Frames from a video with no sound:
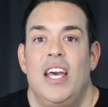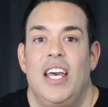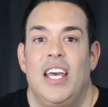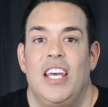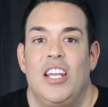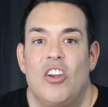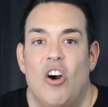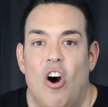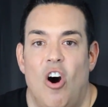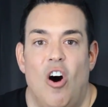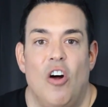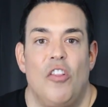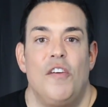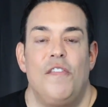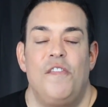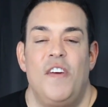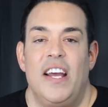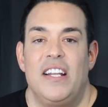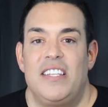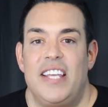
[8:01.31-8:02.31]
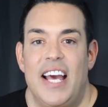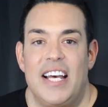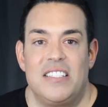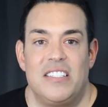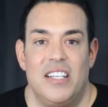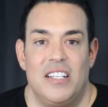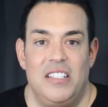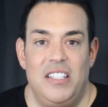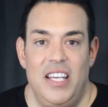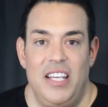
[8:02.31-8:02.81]
in all the
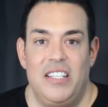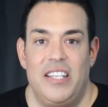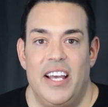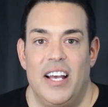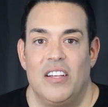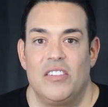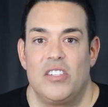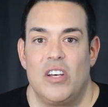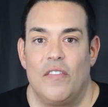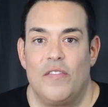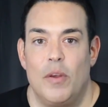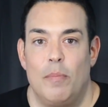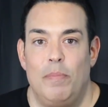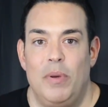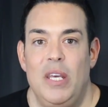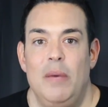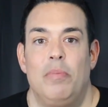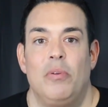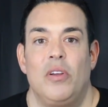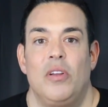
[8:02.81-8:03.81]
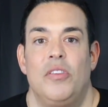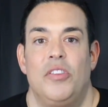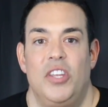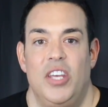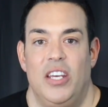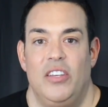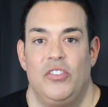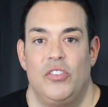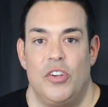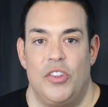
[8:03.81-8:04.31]
fantastic details of the people and
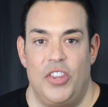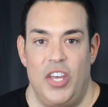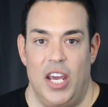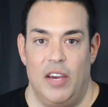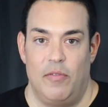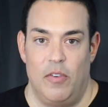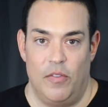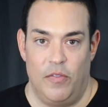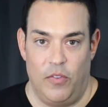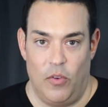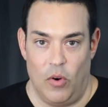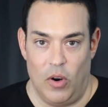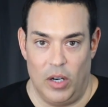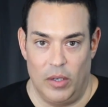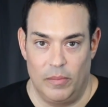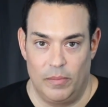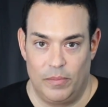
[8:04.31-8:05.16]
things you're thankful for.